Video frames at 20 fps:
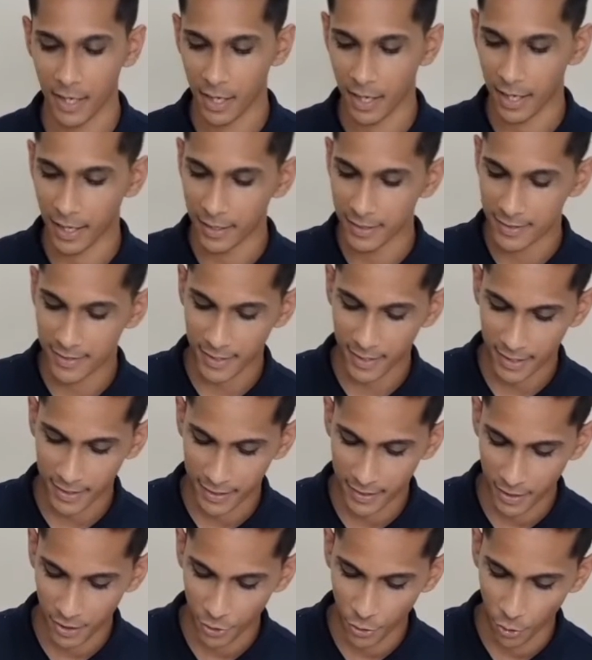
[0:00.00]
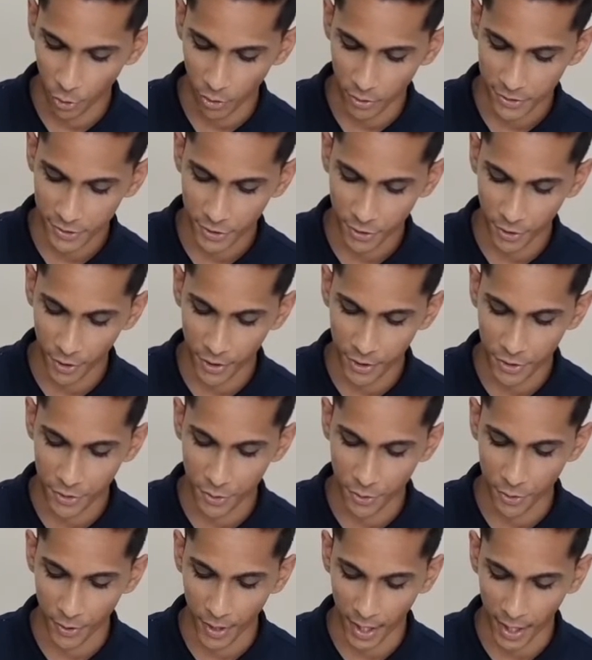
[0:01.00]
Inside here, you're also going
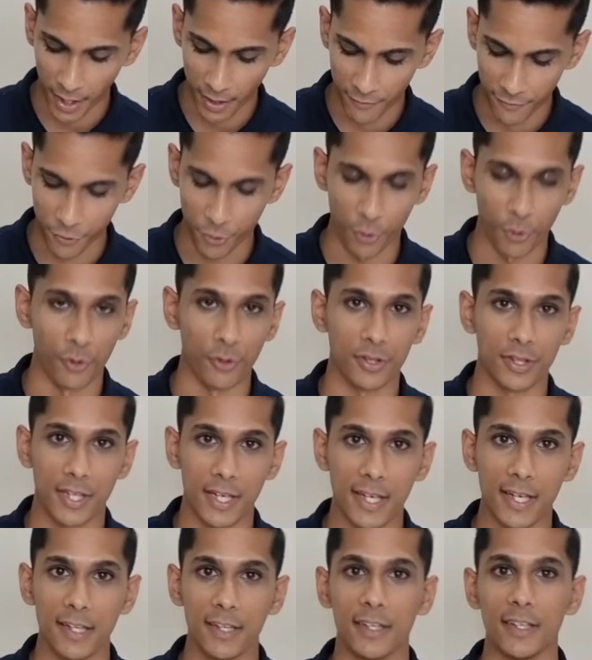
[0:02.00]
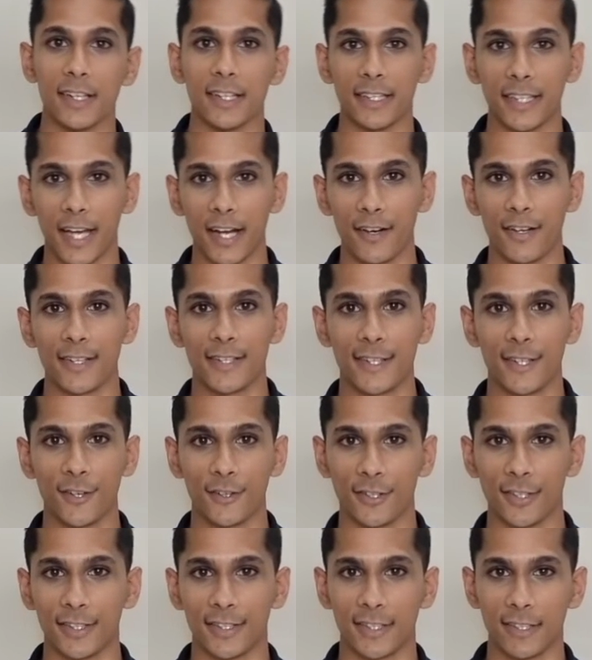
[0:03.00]
to have your 3-year guarantee
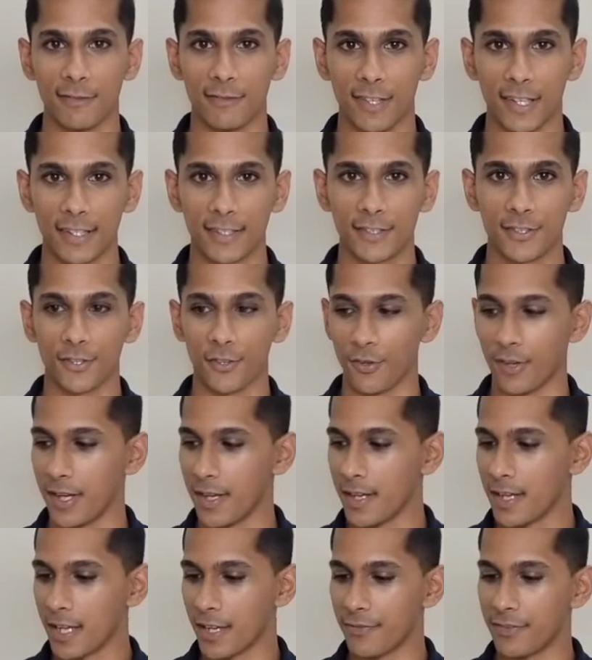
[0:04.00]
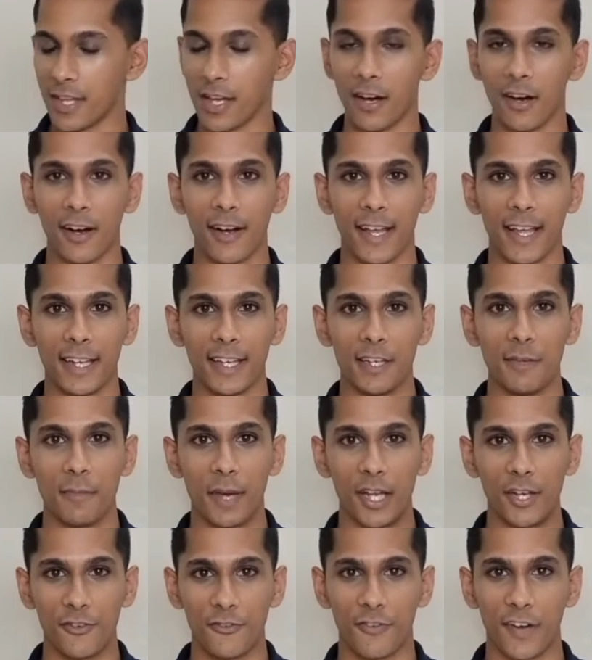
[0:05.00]
on this device. So if there are any
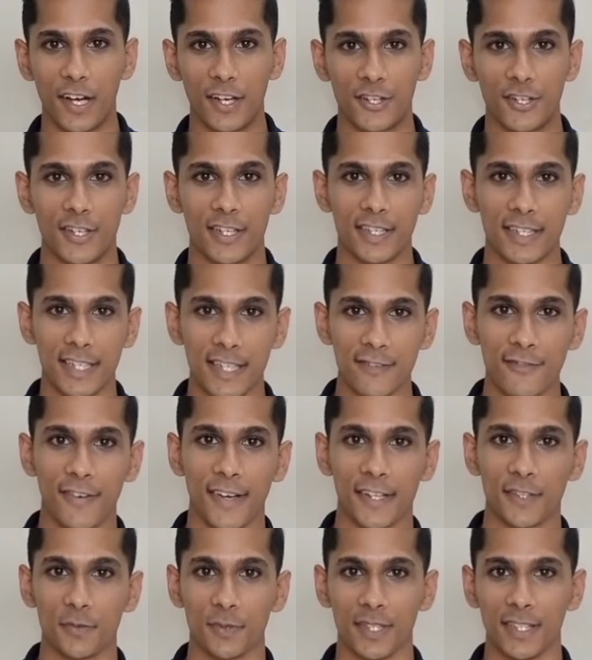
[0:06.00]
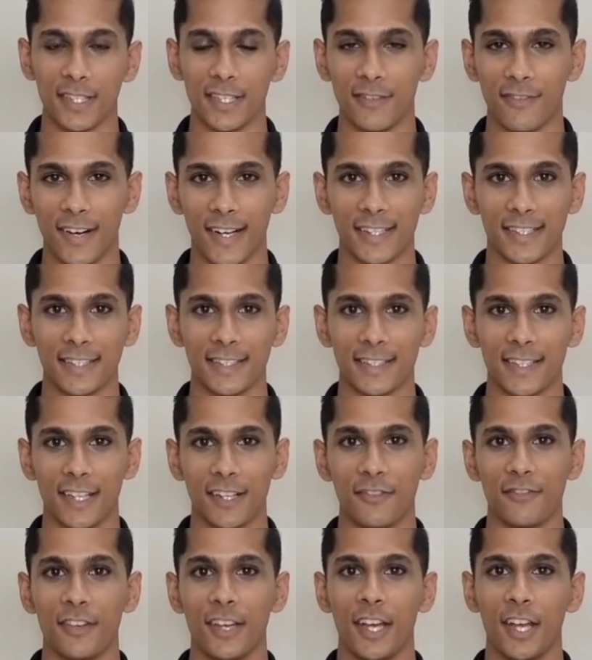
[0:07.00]
manufacturing defects with the device
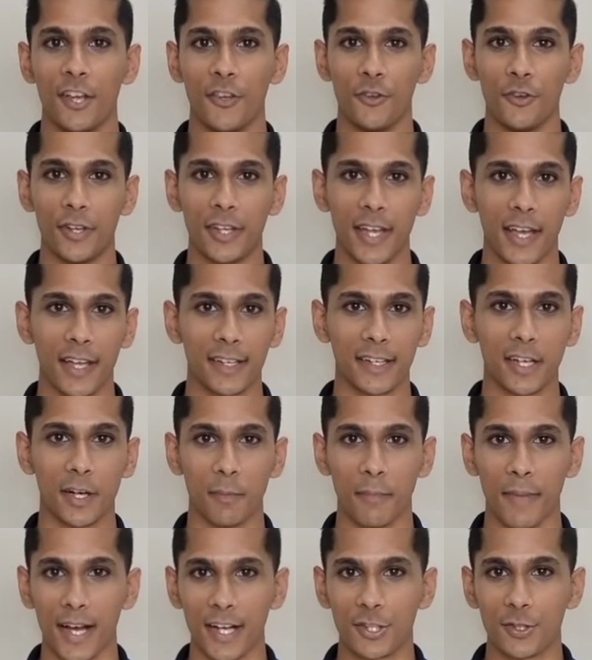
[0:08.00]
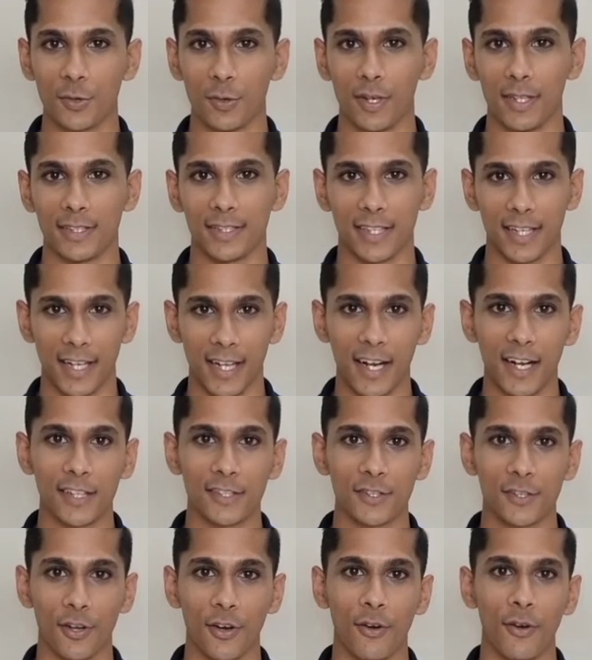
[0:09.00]
itself, you can come back to us, let
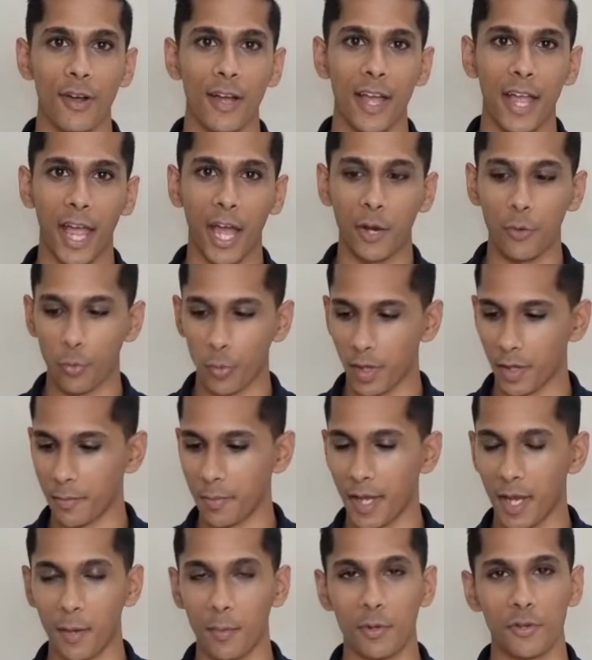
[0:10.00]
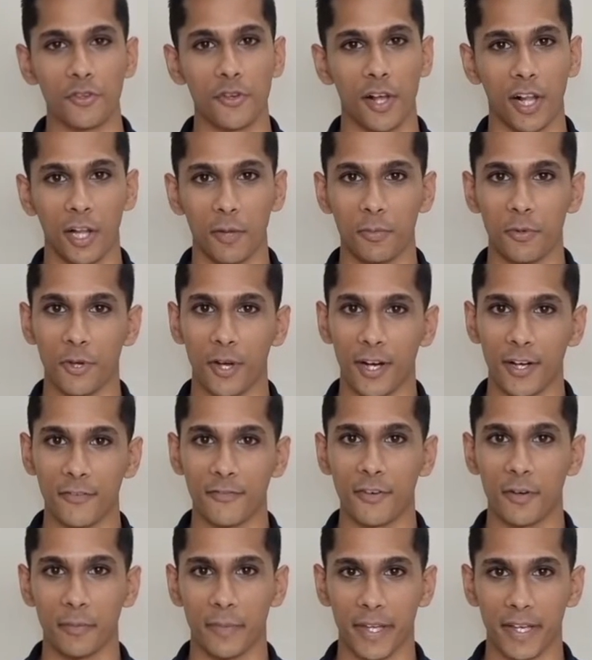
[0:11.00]
us know, and we'll be able to help you out
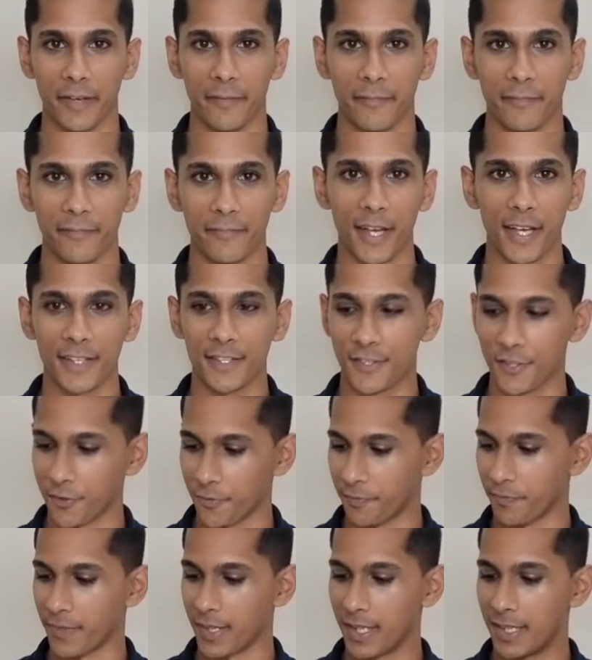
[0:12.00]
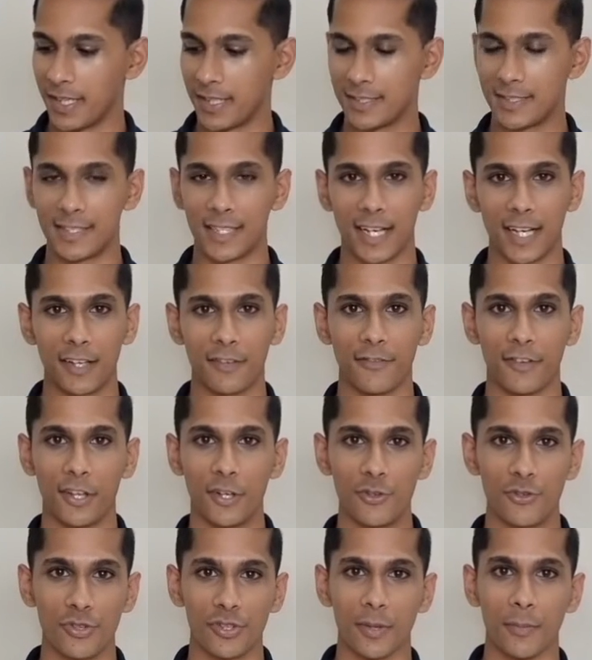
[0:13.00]
from there. Okay, so let's dive
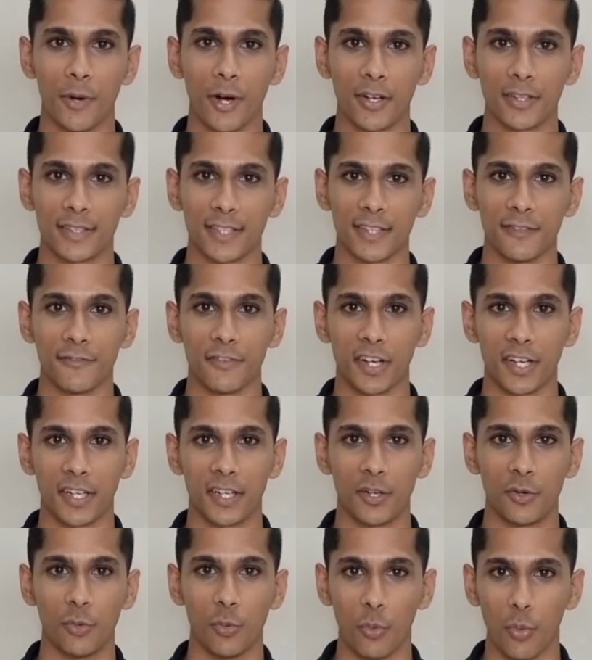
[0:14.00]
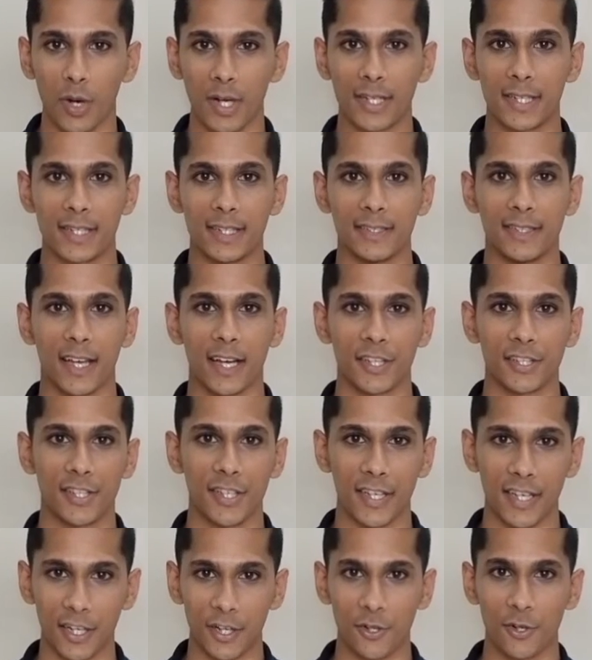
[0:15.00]
into the box and find out what is
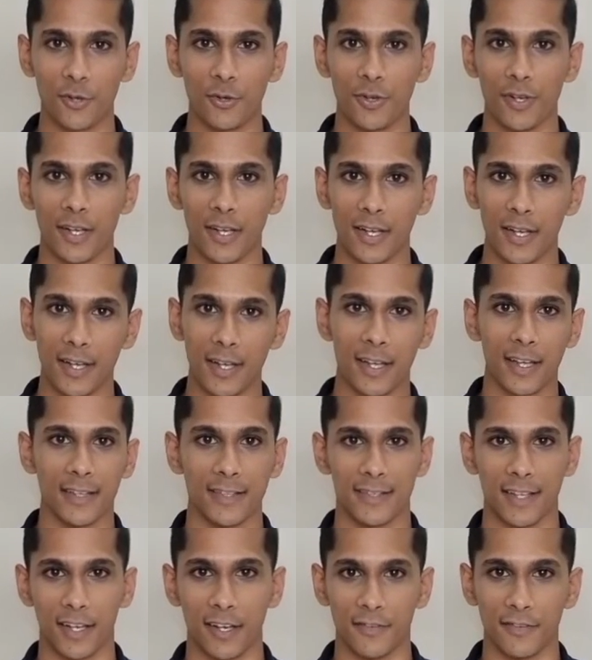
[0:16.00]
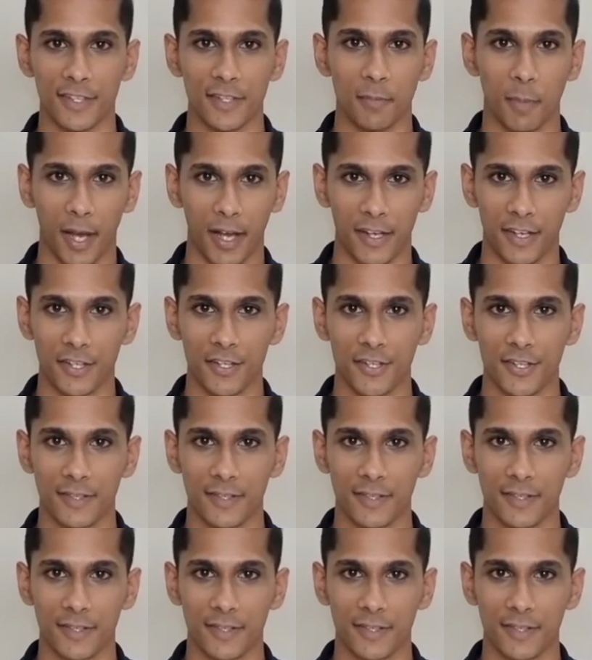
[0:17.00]
actually included inside of this package.